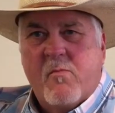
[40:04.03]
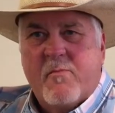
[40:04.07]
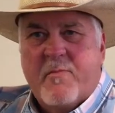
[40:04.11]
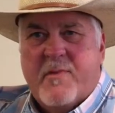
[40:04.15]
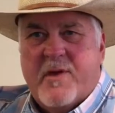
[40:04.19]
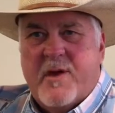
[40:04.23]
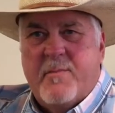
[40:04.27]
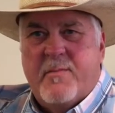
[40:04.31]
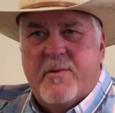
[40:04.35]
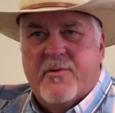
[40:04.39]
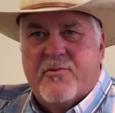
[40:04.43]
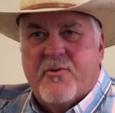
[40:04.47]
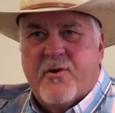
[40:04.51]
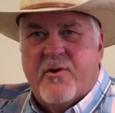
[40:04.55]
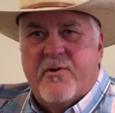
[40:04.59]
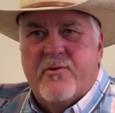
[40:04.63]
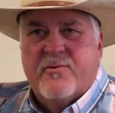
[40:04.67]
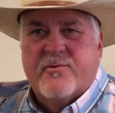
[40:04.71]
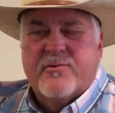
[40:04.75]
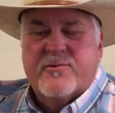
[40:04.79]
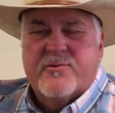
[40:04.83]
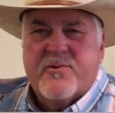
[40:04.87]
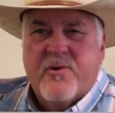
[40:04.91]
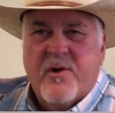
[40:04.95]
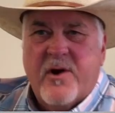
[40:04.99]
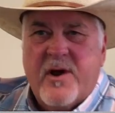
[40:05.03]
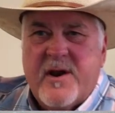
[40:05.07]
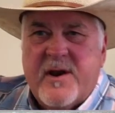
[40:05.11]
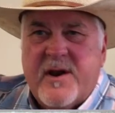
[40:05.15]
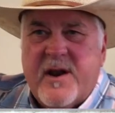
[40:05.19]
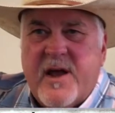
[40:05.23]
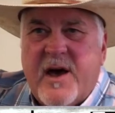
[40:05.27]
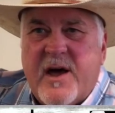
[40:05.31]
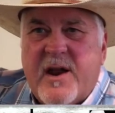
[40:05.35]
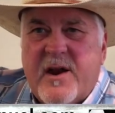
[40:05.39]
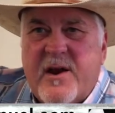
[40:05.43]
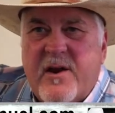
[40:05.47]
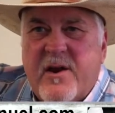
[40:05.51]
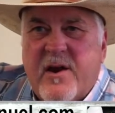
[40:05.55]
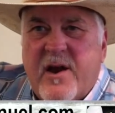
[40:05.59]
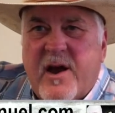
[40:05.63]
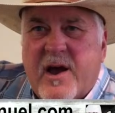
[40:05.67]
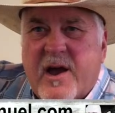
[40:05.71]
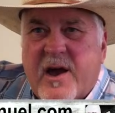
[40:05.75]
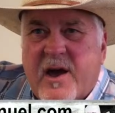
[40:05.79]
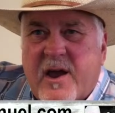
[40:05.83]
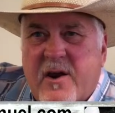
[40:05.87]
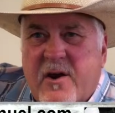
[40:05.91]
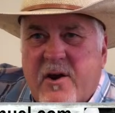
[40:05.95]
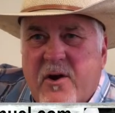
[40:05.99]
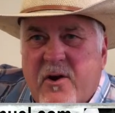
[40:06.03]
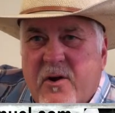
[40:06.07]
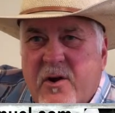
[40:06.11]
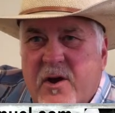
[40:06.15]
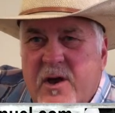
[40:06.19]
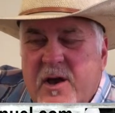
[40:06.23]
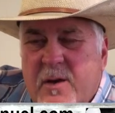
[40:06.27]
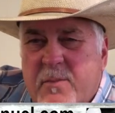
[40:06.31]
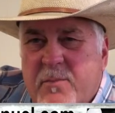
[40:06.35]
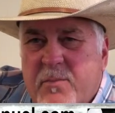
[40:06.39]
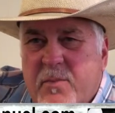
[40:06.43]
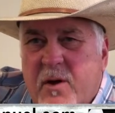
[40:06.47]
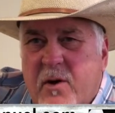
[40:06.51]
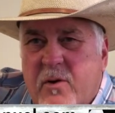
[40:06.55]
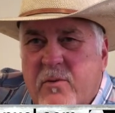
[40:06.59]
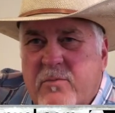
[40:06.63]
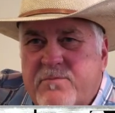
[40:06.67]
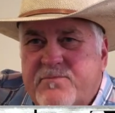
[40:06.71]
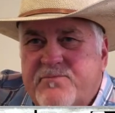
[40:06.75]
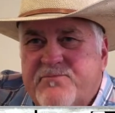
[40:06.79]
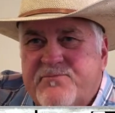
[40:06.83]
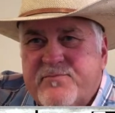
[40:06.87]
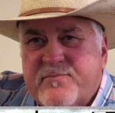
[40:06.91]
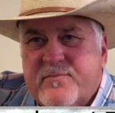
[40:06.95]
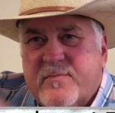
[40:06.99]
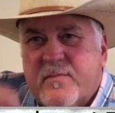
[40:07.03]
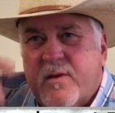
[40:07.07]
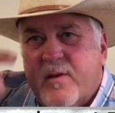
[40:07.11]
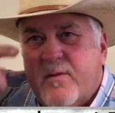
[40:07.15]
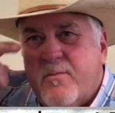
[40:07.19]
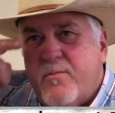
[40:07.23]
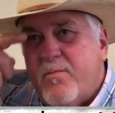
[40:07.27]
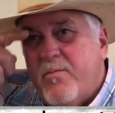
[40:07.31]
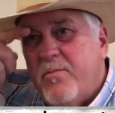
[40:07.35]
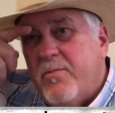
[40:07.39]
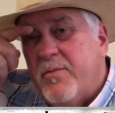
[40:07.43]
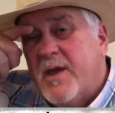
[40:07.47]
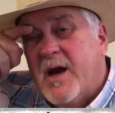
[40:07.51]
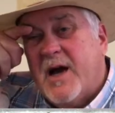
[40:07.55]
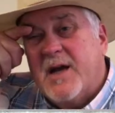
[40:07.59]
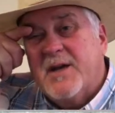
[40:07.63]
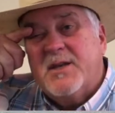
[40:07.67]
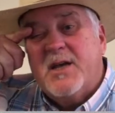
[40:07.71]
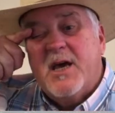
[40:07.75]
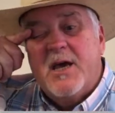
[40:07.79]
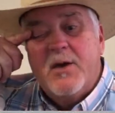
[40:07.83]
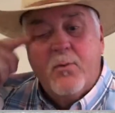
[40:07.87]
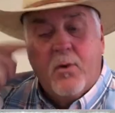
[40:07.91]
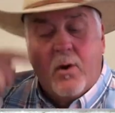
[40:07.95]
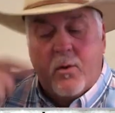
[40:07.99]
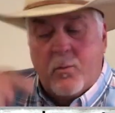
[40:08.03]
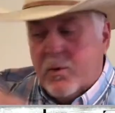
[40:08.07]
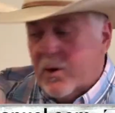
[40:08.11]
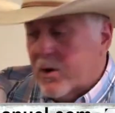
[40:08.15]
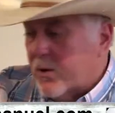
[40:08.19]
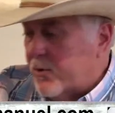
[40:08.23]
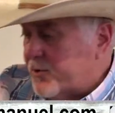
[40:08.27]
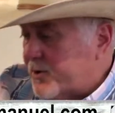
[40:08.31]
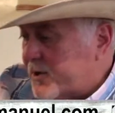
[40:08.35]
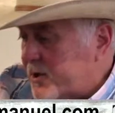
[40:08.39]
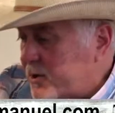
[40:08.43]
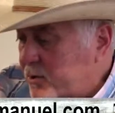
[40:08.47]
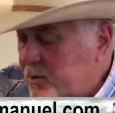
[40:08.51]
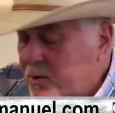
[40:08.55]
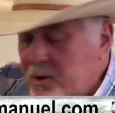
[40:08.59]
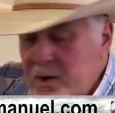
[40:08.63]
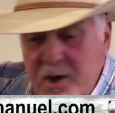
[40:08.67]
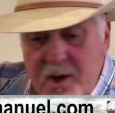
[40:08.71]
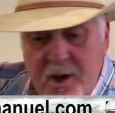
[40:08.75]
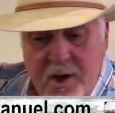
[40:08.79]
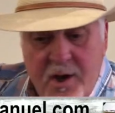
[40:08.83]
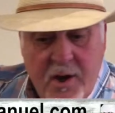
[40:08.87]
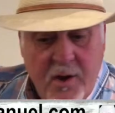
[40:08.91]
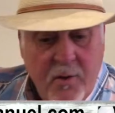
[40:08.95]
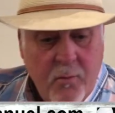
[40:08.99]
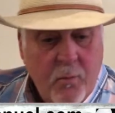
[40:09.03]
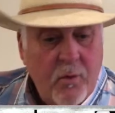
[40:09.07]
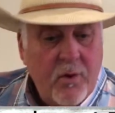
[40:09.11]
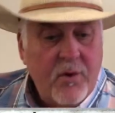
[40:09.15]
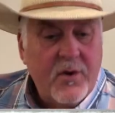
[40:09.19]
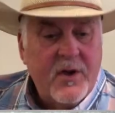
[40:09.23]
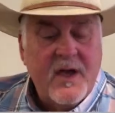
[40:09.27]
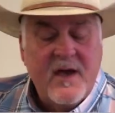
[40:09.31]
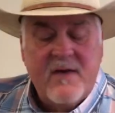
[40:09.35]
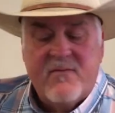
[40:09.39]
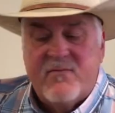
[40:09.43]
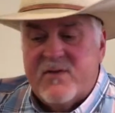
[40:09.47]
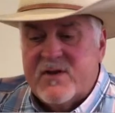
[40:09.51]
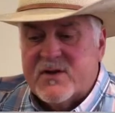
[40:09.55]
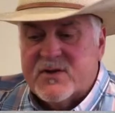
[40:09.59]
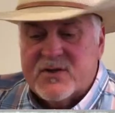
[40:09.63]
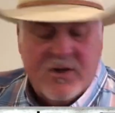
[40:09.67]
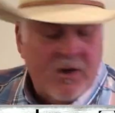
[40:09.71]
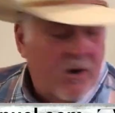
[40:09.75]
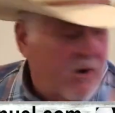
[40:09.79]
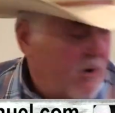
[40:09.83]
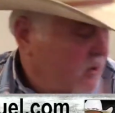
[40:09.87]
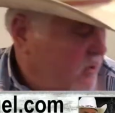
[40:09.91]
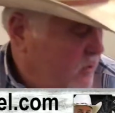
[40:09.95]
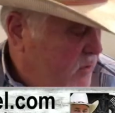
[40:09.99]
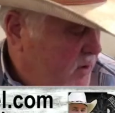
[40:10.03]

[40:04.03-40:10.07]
Get my throat straightened out here. I got to hurry up, though. I'll tell you what we're going to do. We'll give this song